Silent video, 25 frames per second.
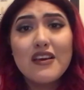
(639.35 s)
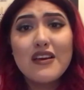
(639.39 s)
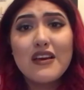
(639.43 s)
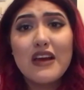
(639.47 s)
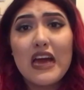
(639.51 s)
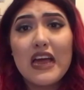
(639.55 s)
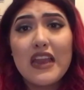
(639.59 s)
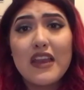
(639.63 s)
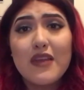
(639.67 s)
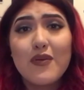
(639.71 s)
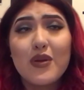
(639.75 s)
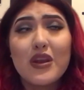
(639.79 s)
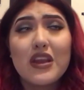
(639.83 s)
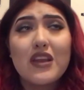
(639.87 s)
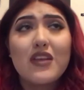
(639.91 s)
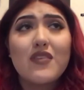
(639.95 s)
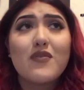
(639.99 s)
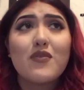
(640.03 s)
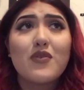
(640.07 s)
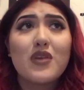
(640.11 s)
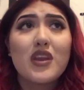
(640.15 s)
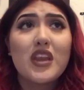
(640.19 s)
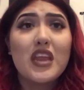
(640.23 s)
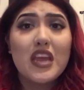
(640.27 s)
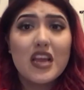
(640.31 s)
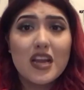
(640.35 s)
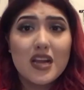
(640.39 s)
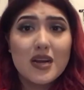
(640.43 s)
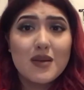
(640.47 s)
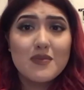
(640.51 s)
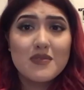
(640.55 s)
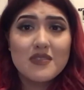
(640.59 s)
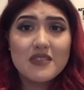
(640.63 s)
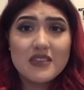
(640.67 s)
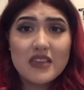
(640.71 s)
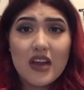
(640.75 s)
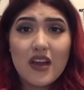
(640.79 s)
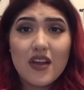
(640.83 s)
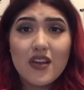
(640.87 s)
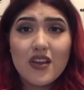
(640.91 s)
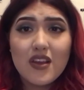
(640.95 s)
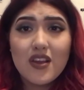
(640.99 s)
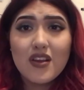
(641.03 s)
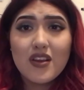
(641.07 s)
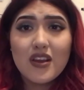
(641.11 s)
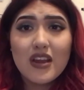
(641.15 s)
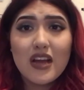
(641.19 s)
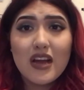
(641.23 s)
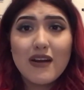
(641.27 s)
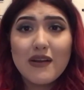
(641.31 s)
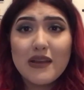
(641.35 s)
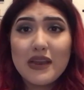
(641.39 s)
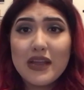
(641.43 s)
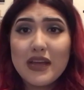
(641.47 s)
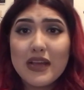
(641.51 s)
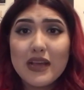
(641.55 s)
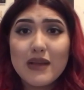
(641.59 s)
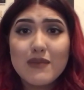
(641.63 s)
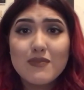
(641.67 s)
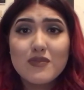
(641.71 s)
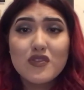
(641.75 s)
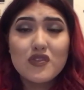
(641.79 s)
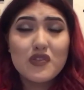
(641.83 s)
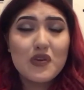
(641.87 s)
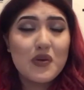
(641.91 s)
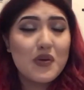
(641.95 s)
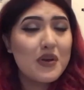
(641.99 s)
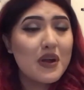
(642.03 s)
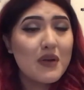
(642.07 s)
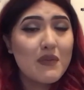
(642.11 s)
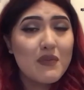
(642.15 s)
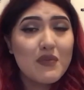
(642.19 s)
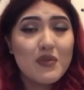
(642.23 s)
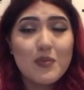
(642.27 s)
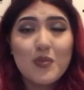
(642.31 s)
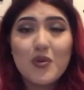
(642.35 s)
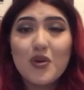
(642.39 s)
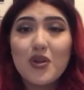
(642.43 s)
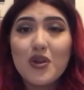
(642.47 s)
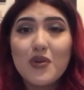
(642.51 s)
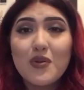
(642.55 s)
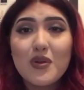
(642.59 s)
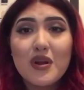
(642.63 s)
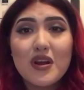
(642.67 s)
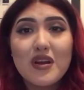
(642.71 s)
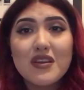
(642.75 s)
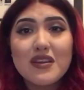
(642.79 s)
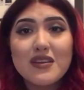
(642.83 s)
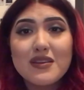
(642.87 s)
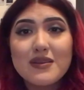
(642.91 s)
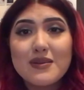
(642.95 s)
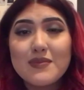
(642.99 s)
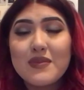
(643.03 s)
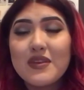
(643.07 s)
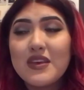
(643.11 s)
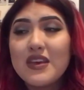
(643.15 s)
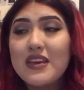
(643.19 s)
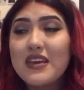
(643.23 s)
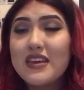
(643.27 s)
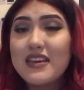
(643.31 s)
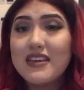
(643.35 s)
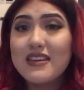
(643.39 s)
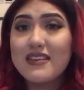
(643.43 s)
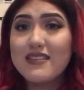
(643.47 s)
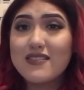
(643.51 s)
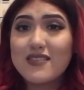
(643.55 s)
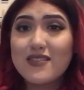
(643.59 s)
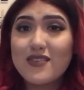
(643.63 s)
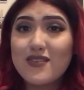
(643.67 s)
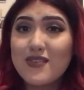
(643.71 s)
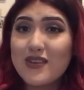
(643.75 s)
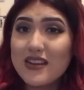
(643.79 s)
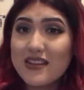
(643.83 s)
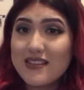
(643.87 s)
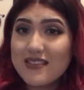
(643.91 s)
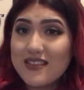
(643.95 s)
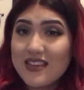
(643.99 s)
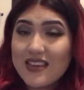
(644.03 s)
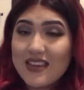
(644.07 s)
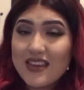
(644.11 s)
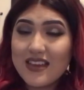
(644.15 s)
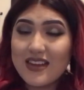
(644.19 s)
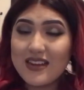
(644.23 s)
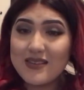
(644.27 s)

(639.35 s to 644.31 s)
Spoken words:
and when he comes down here now, like, I'm so comfortable around him, it's crazy.